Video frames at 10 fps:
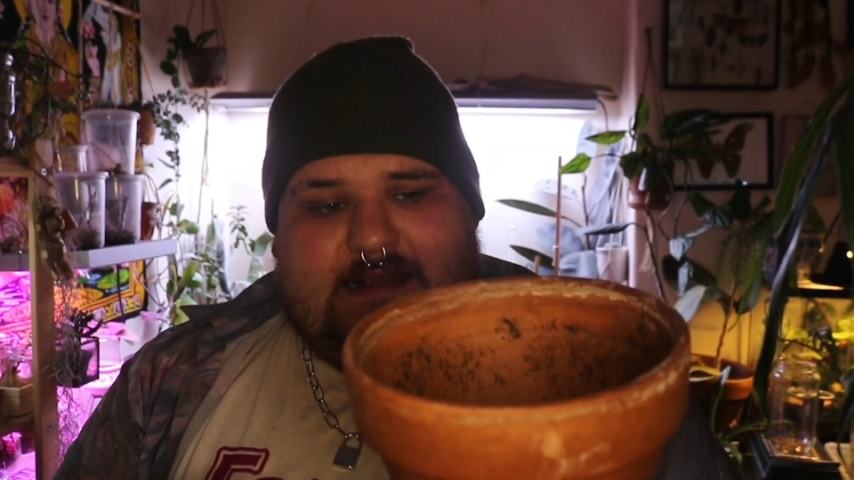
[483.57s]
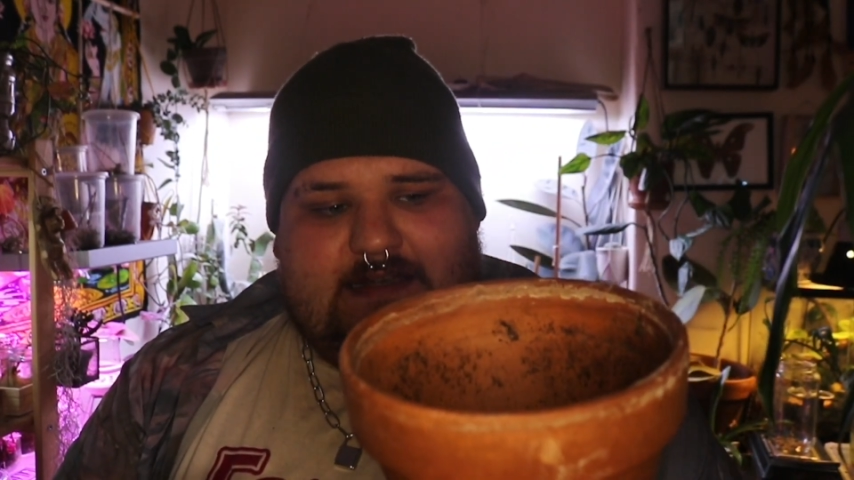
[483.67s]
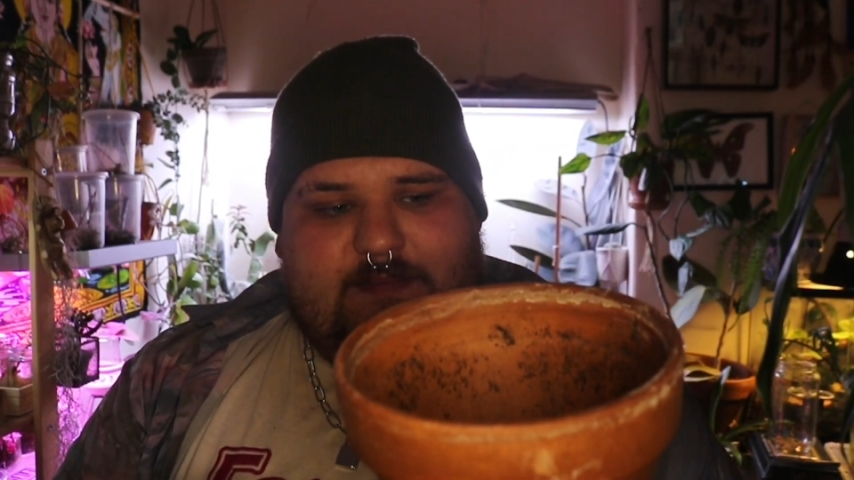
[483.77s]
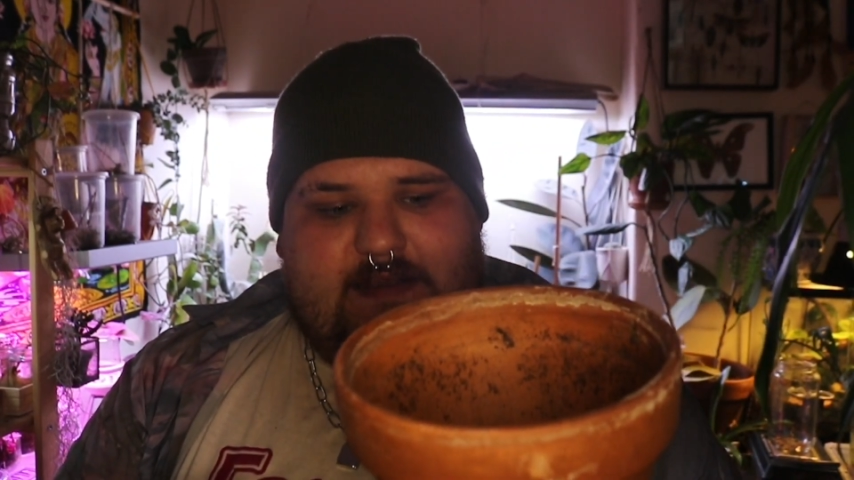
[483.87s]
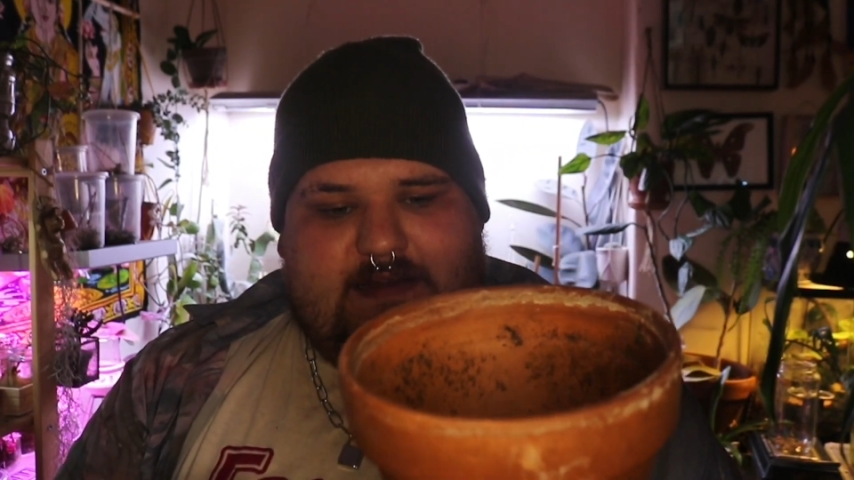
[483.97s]

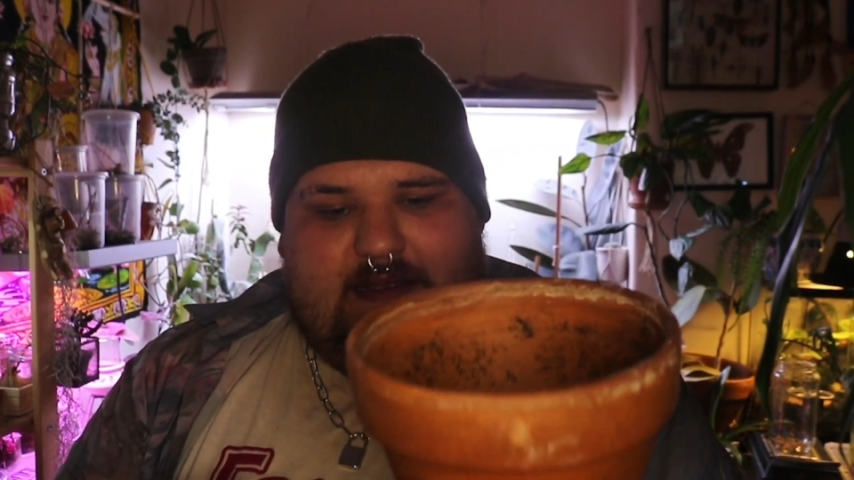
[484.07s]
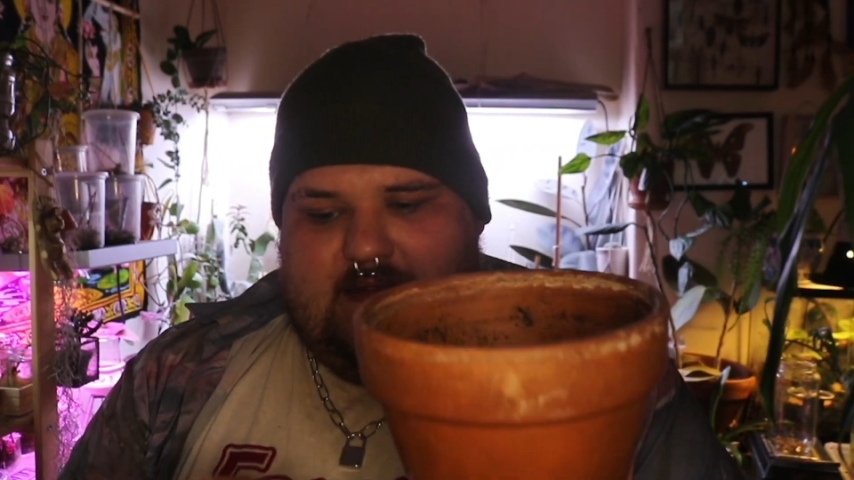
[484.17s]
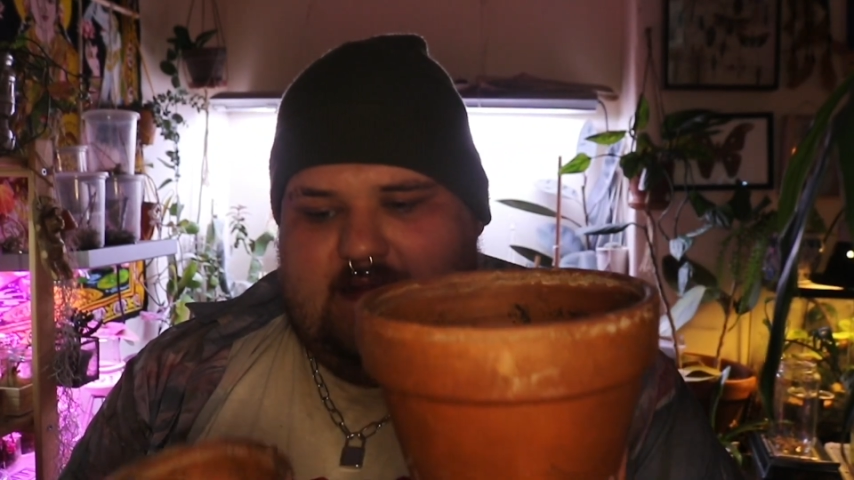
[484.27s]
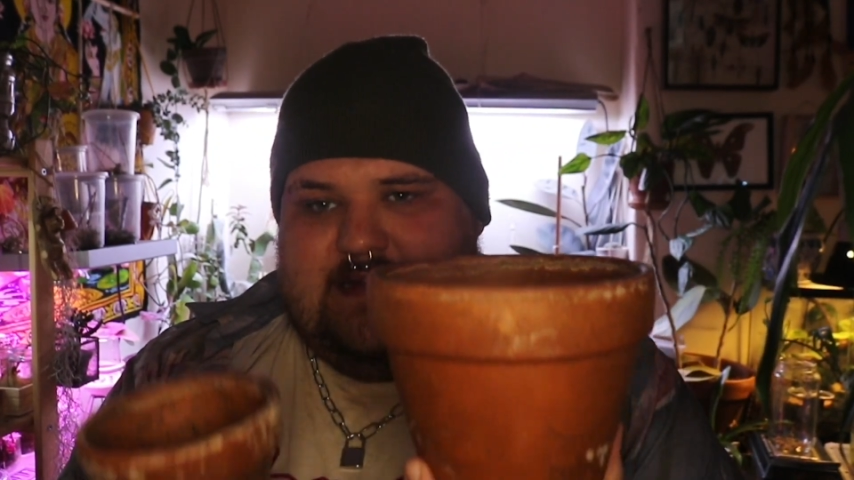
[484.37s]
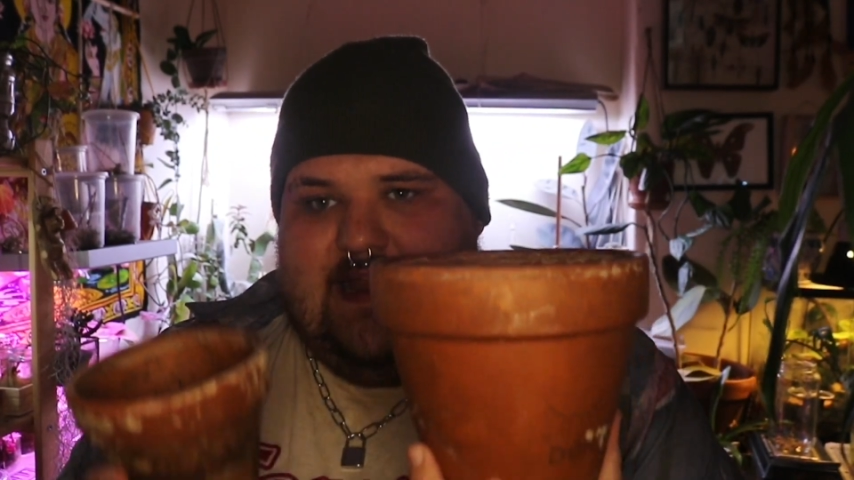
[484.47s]

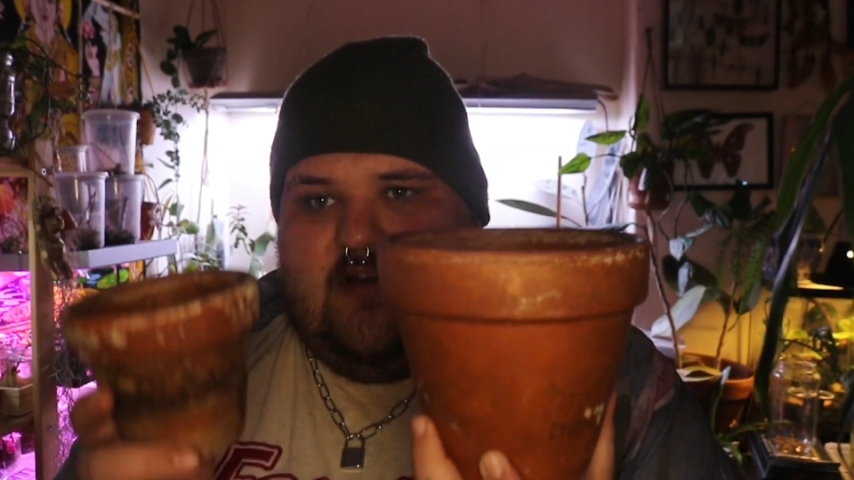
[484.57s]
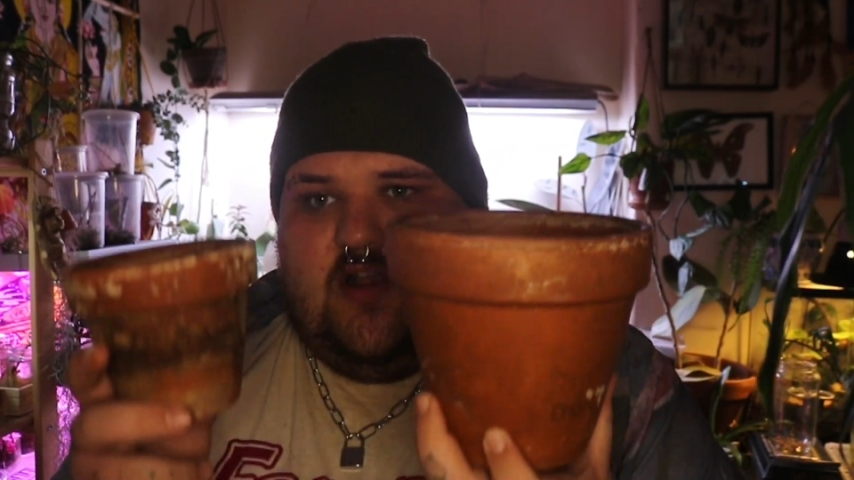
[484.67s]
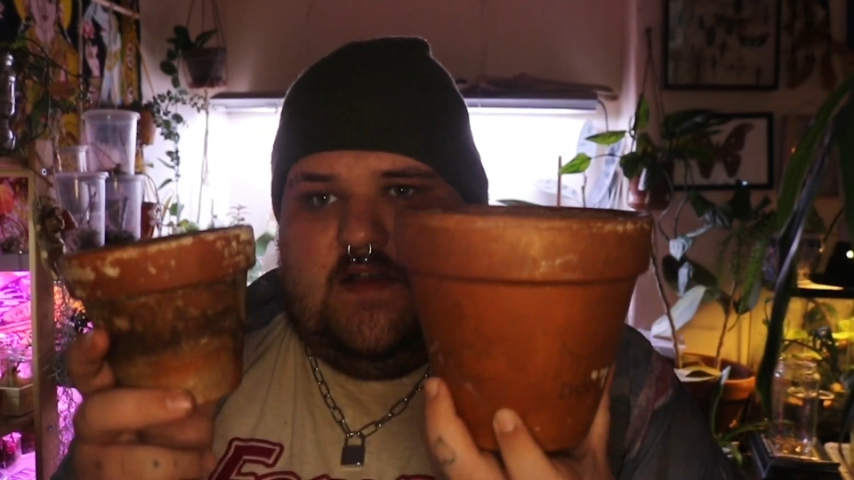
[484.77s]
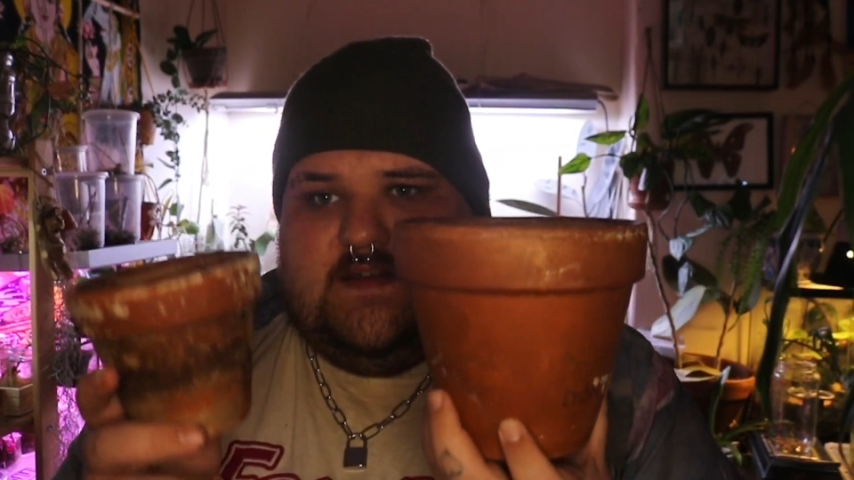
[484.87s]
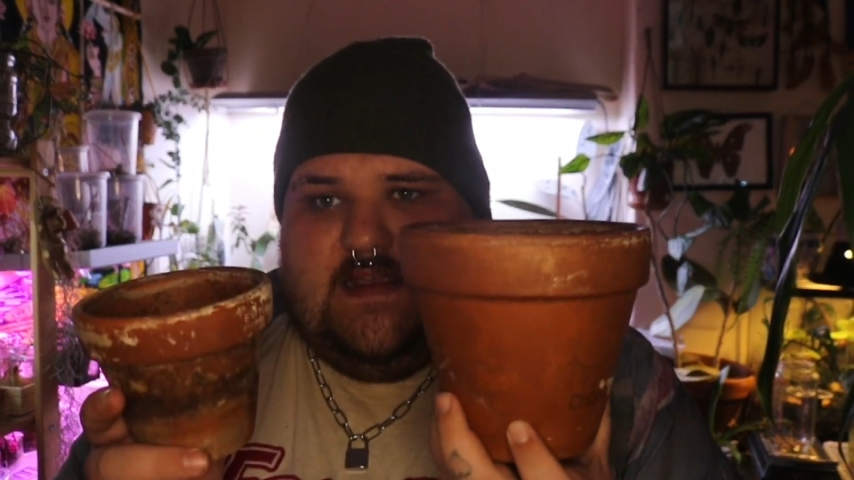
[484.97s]
centimetre
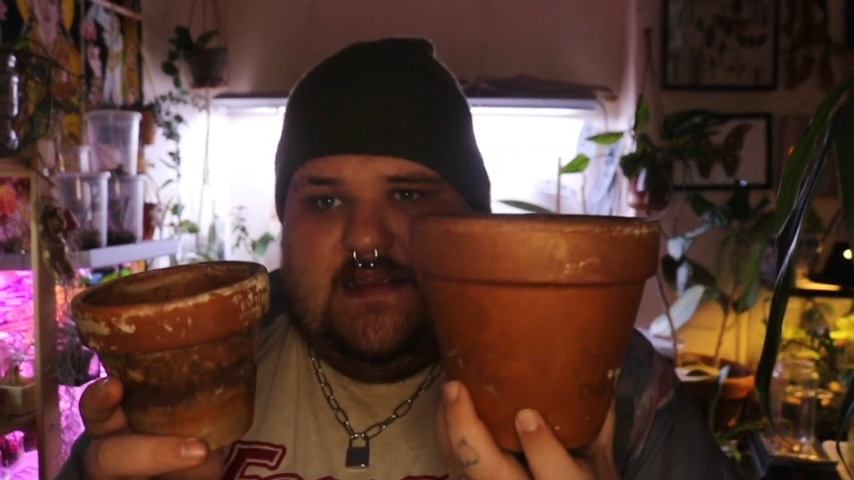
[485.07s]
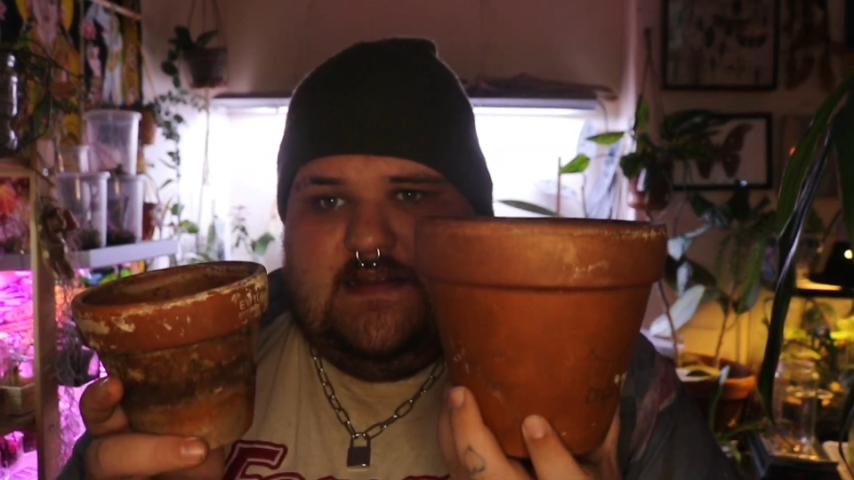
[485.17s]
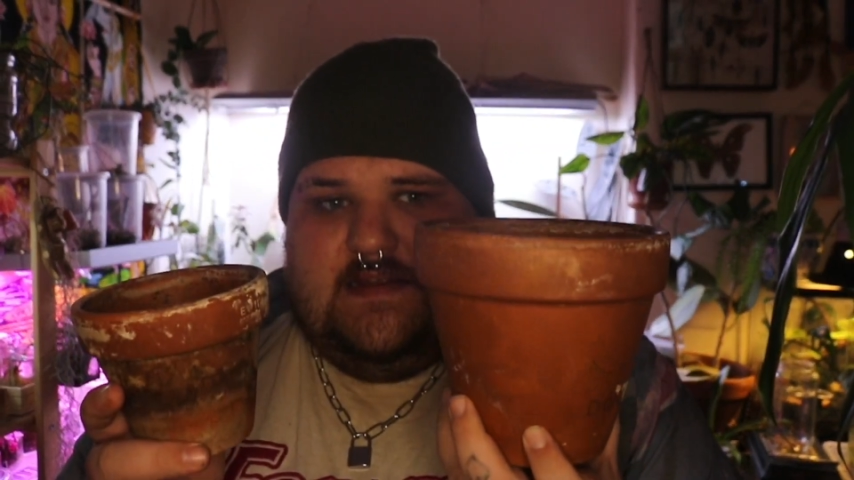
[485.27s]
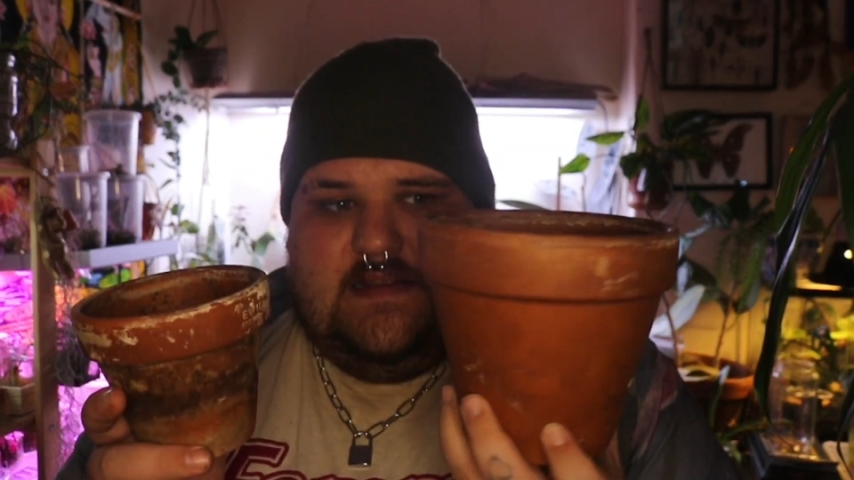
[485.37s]
terracotta,